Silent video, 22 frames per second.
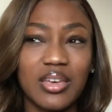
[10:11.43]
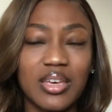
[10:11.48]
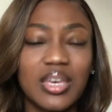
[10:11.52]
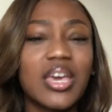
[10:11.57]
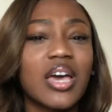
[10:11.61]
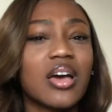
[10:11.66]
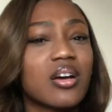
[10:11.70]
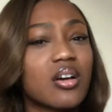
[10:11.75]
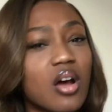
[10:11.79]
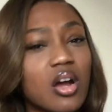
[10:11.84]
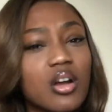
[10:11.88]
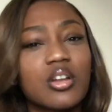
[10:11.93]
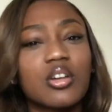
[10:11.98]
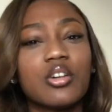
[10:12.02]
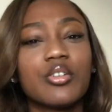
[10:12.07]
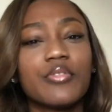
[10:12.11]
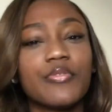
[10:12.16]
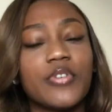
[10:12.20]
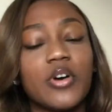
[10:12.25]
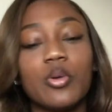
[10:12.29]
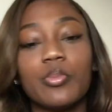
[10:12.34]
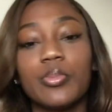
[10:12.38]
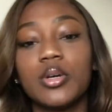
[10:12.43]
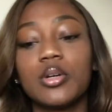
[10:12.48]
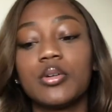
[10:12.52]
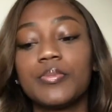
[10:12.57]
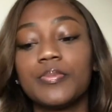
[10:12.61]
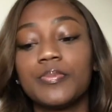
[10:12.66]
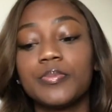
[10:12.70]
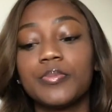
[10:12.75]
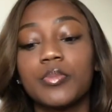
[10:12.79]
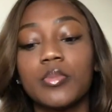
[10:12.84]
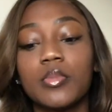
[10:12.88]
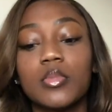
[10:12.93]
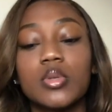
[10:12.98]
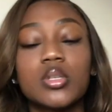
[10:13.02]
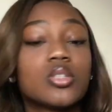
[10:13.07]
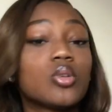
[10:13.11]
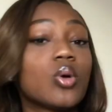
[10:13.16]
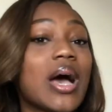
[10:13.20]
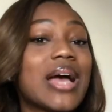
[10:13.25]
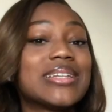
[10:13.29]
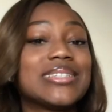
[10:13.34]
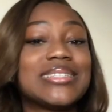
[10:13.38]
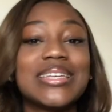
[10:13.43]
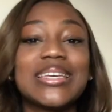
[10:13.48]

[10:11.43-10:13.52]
Yeah, car note and phone bill. So I